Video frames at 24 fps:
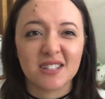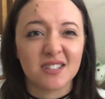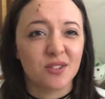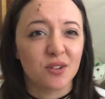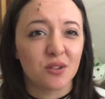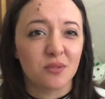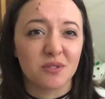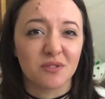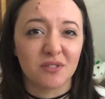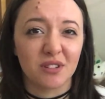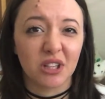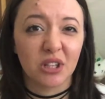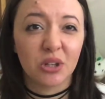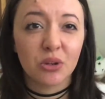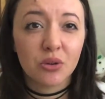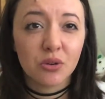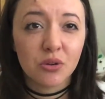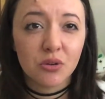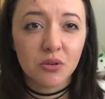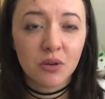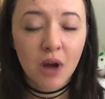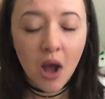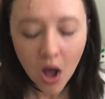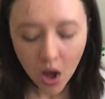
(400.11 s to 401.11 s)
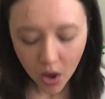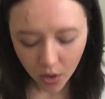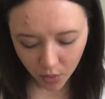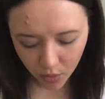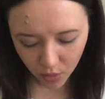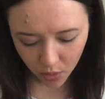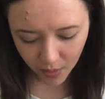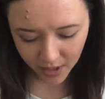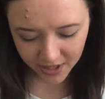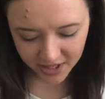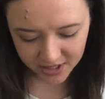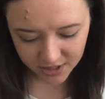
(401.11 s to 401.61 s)
I just thought it was really cool.
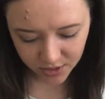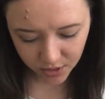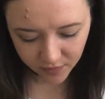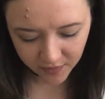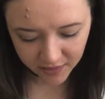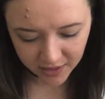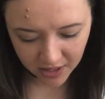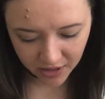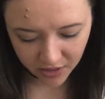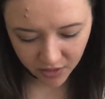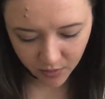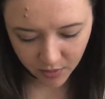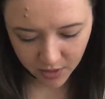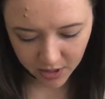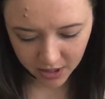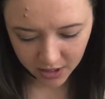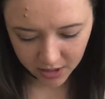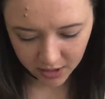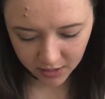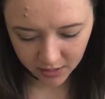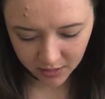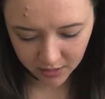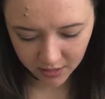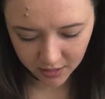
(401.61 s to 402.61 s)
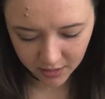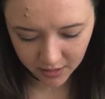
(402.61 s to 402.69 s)
Oh, I just thought of another one.